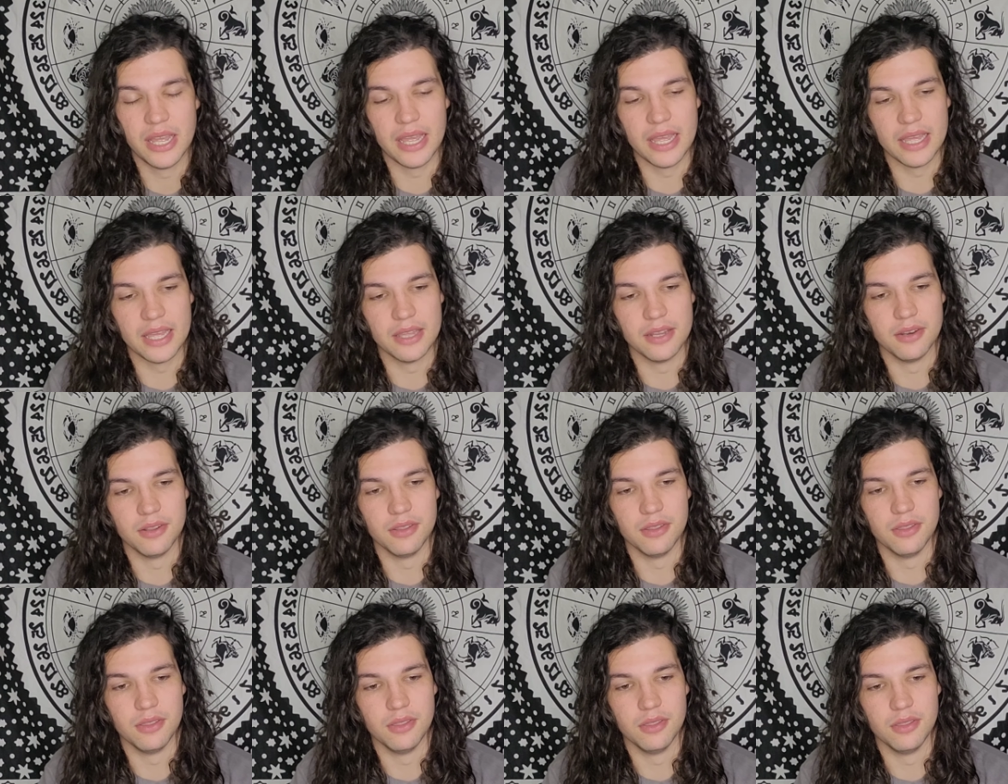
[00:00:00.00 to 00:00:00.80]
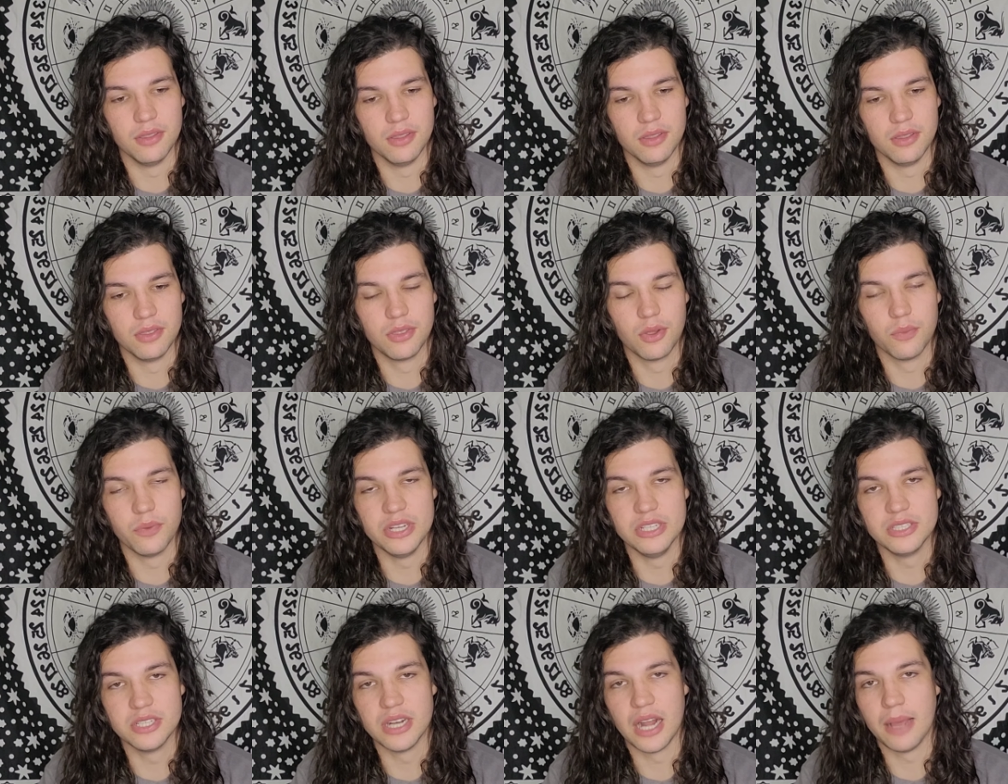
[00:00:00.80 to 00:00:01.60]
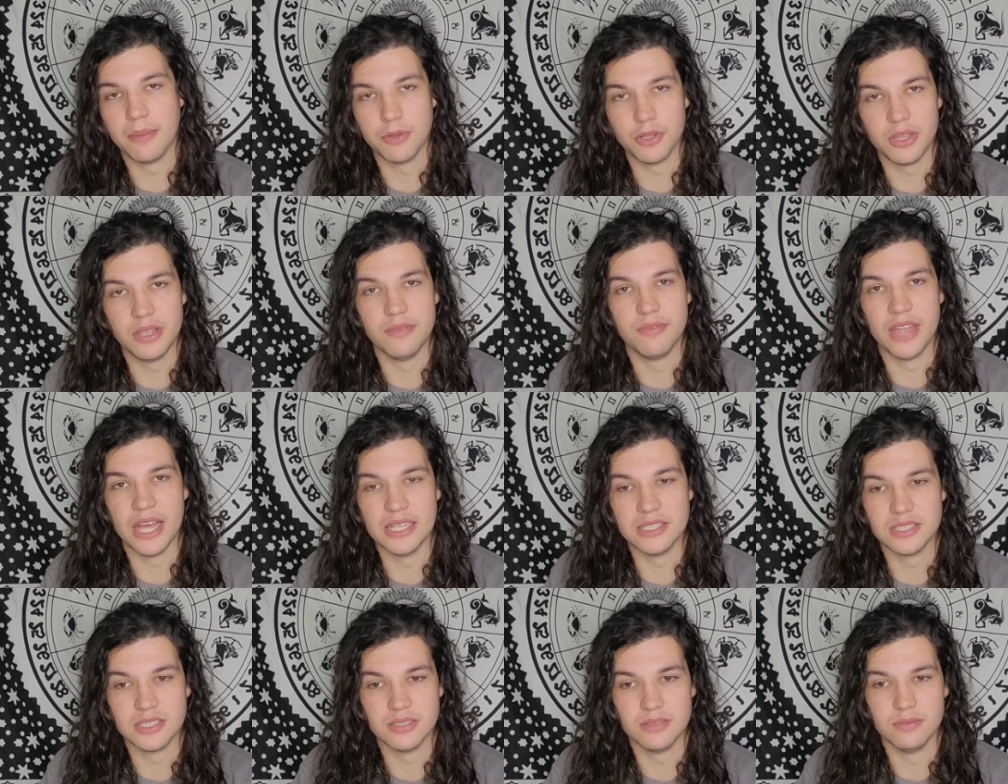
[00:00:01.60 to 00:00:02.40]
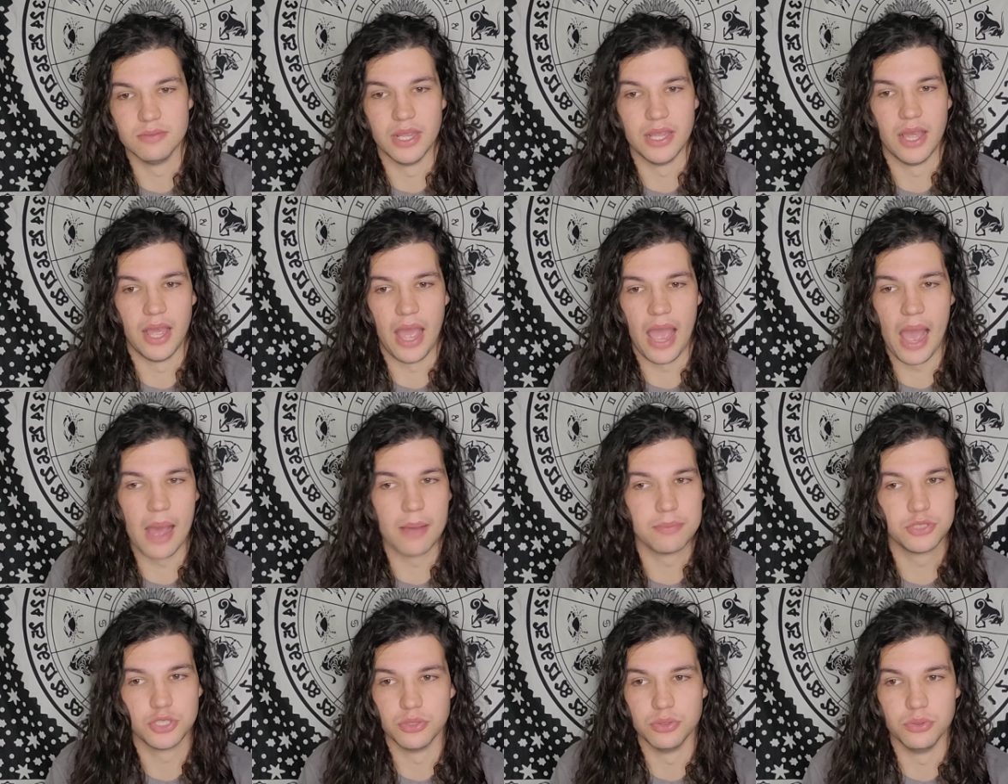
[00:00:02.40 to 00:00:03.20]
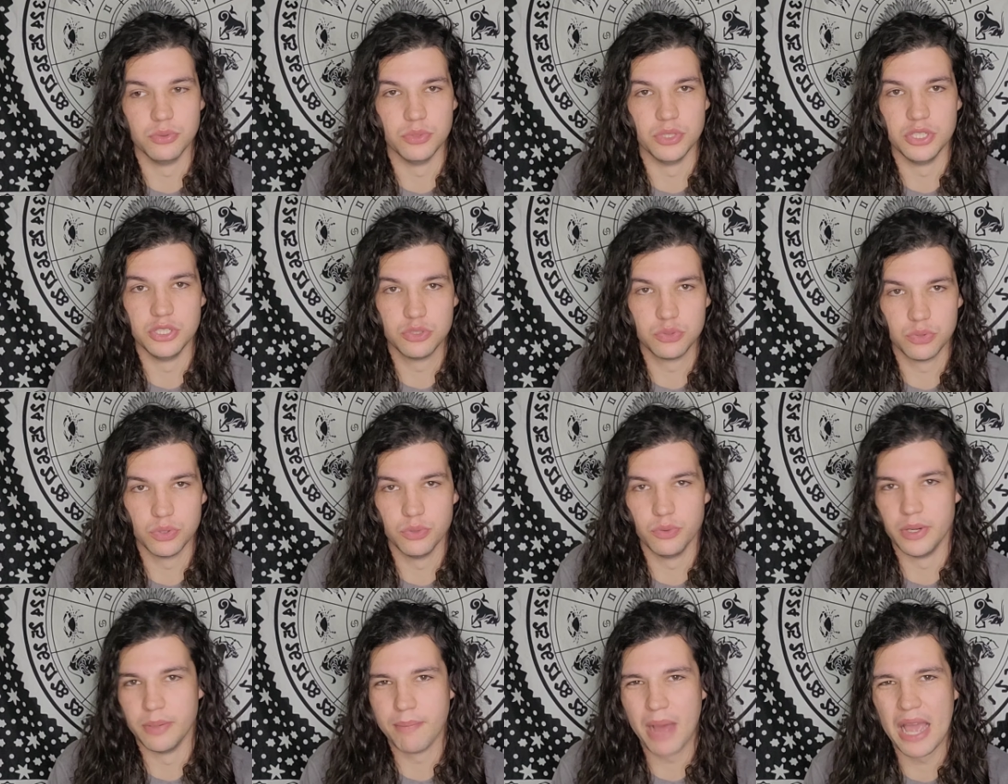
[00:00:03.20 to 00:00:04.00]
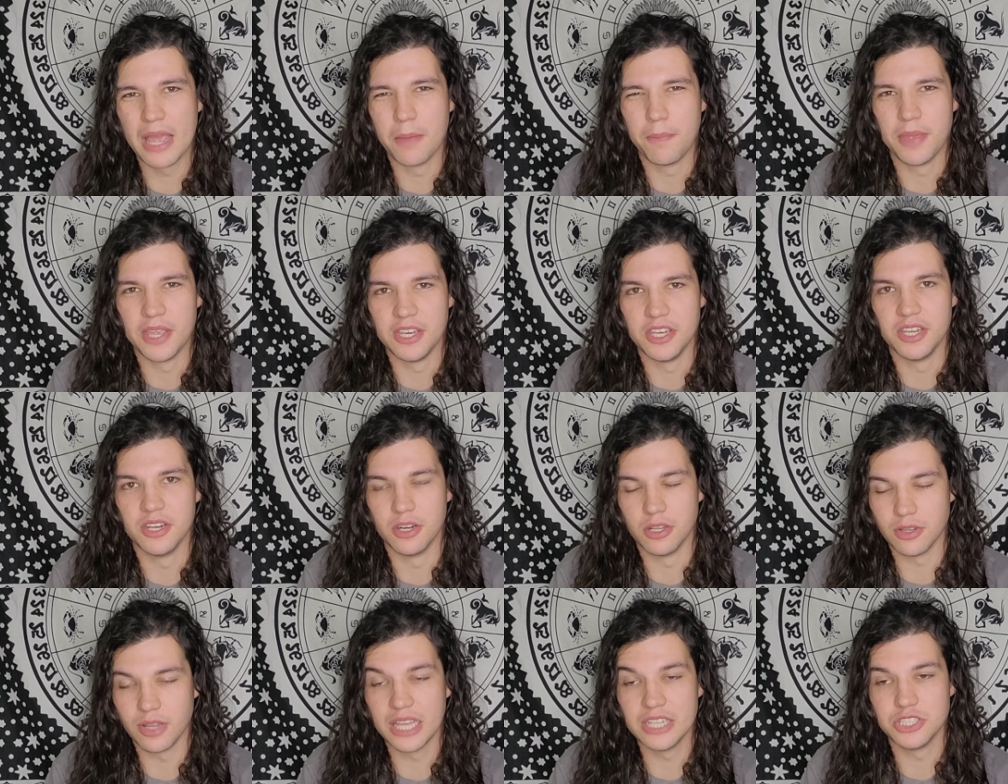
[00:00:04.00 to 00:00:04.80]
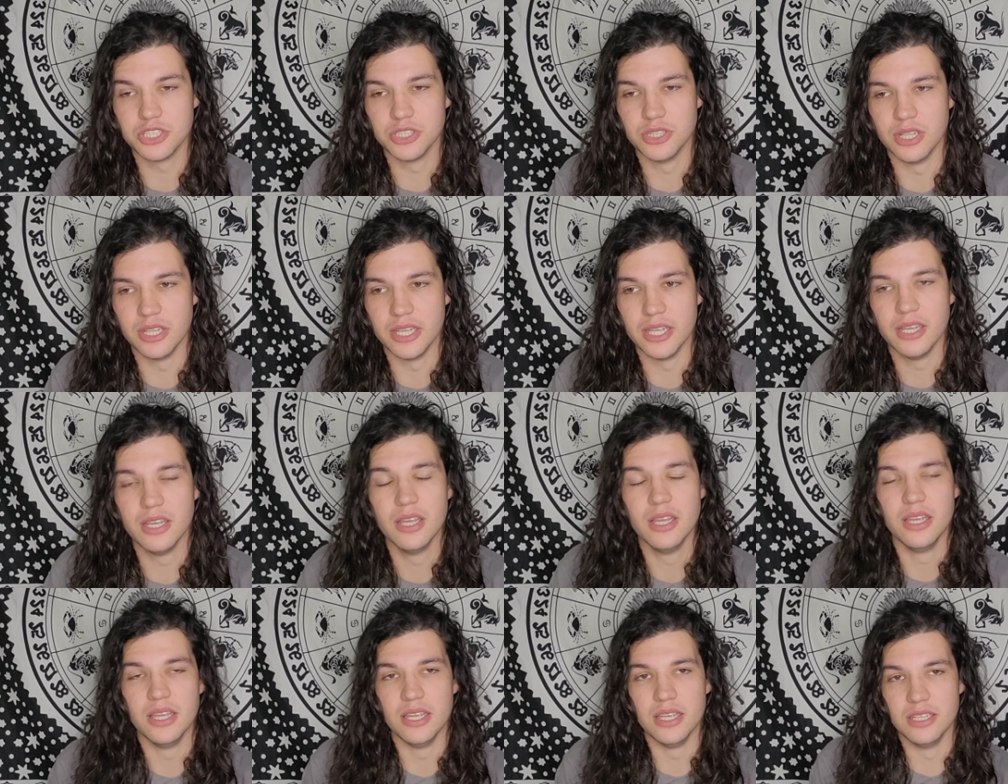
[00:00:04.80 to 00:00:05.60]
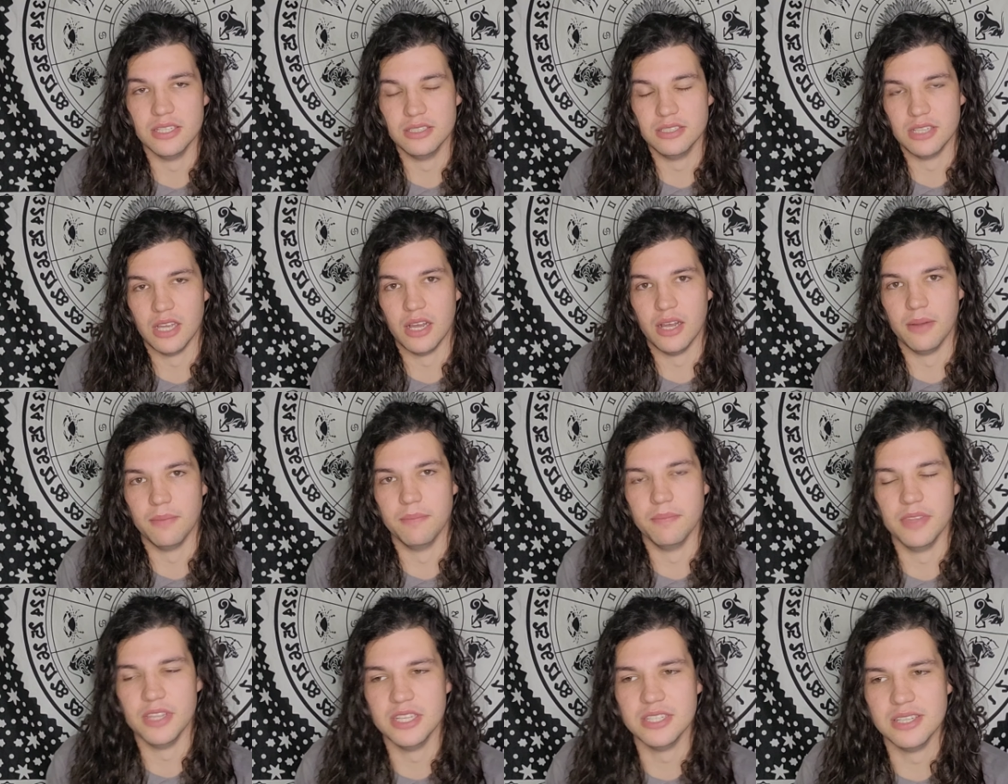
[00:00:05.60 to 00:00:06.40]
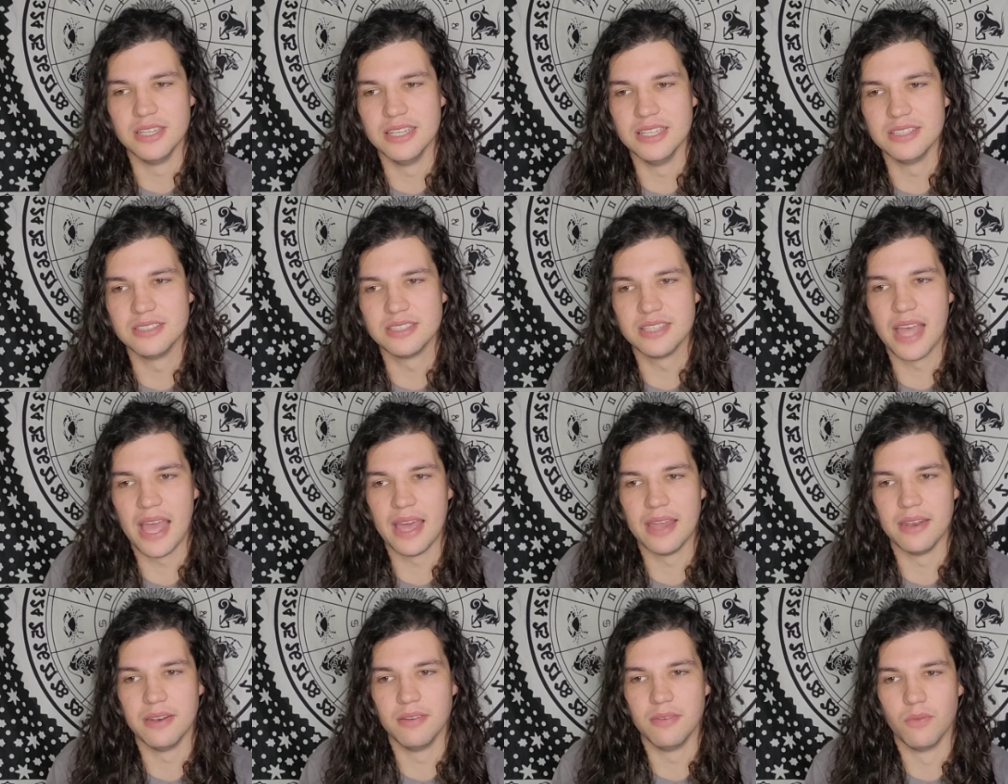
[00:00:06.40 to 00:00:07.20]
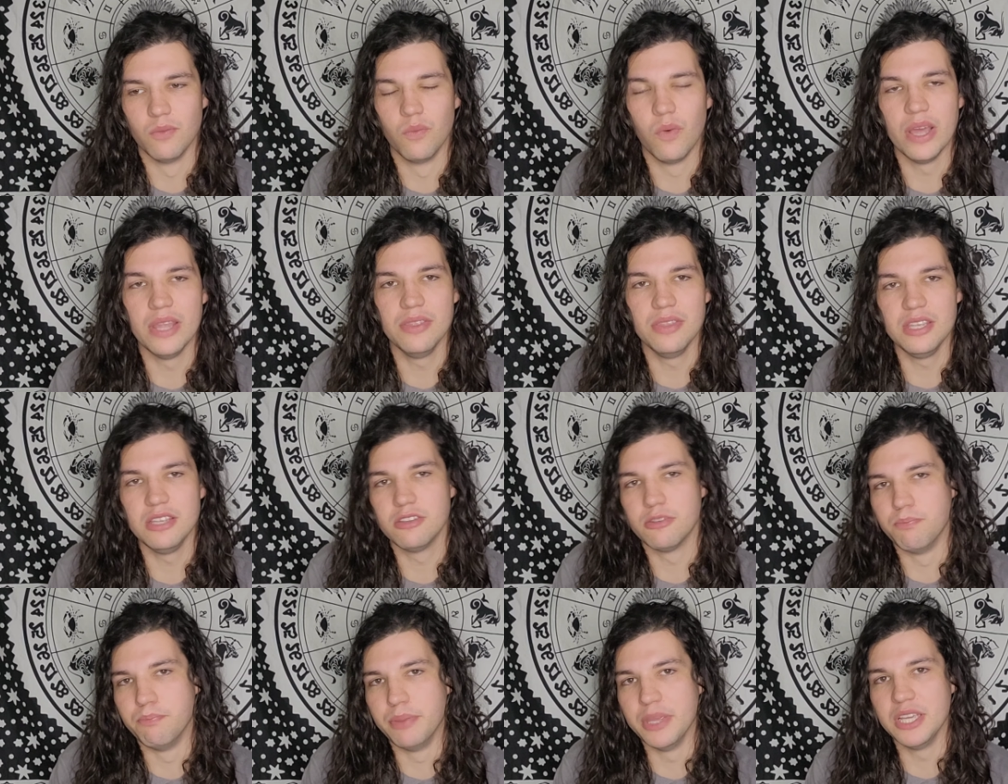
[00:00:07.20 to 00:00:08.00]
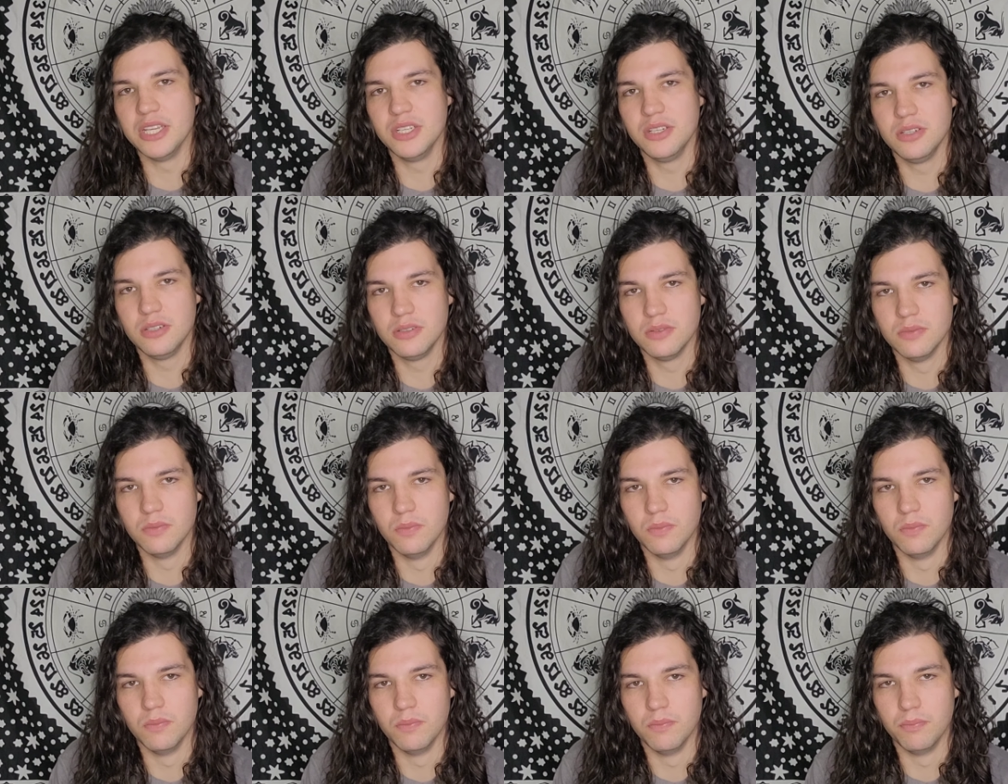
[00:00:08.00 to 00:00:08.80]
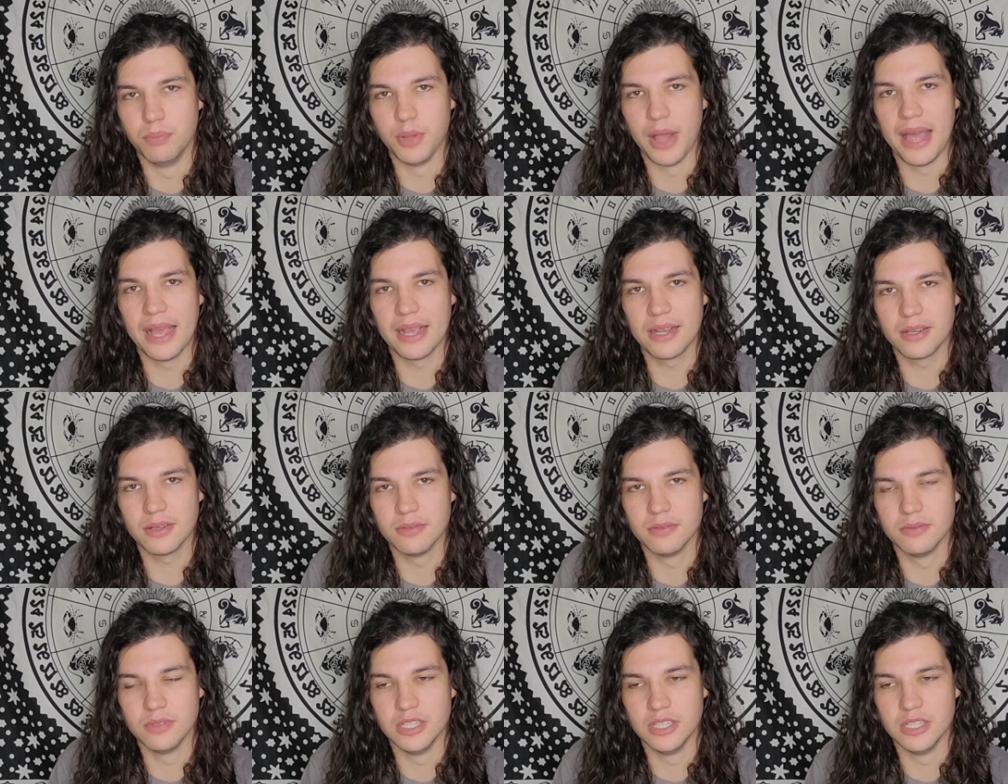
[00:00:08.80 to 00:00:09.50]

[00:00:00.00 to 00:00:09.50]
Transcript: and the reason i believe that's absolutely true in my opinion allegedly is um, it, it's that when these big black